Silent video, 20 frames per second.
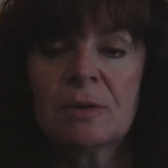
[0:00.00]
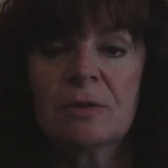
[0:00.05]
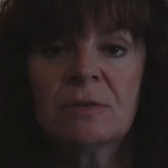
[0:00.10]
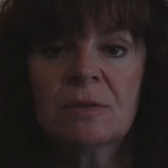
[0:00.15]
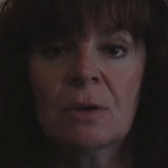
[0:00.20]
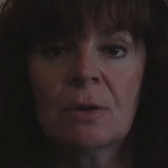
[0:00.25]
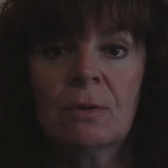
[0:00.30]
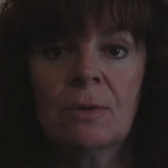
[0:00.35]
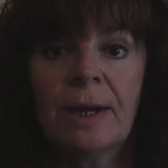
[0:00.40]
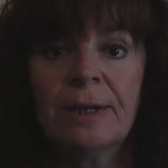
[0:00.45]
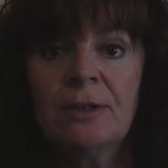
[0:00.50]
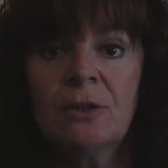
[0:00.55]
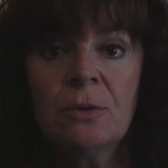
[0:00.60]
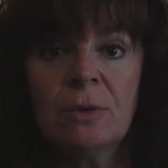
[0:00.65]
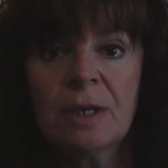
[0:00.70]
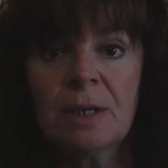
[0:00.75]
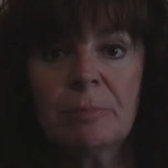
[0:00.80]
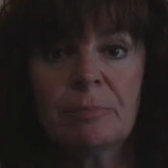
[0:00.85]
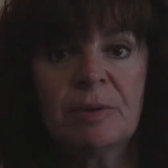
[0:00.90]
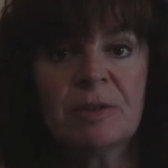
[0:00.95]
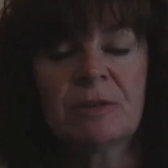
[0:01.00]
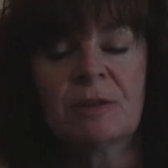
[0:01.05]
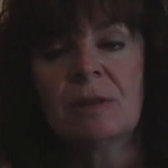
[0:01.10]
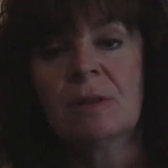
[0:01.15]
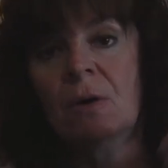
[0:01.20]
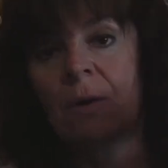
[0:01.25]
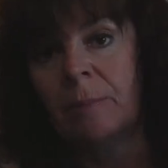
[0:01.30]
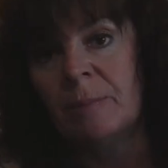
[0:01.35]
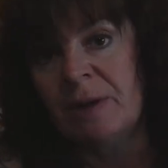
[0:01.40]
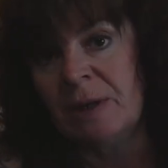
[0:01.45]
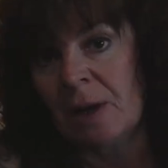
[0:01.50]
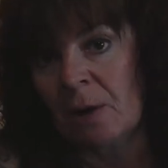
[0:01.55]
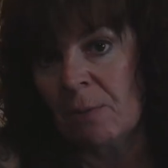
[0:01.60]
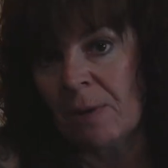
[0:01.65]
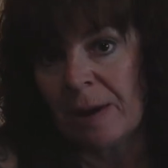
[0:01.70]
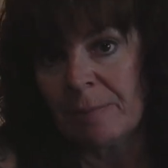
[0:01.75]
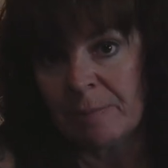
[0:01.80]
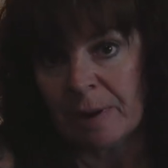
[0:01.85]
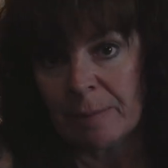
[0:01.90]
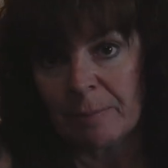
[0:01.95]
So I do keep busy though. I mean, I
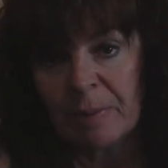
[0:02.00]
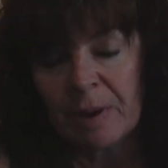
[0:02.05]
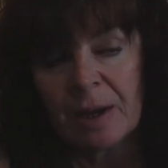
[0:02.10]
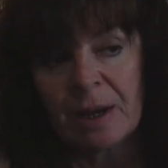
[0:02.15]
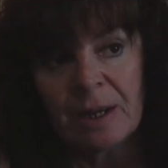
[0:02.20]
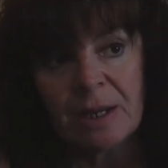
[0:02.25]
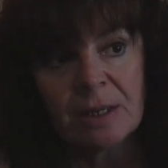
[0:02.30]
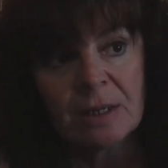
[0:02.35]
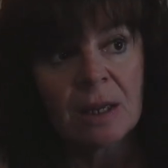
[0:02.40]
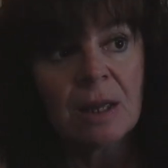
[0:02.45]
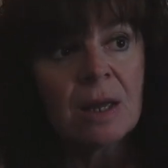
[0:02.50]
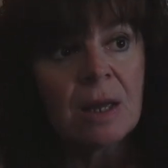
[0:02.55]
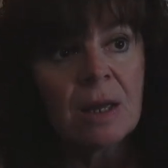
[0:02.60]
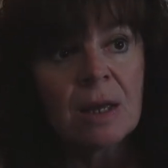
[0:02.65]
ride my bike,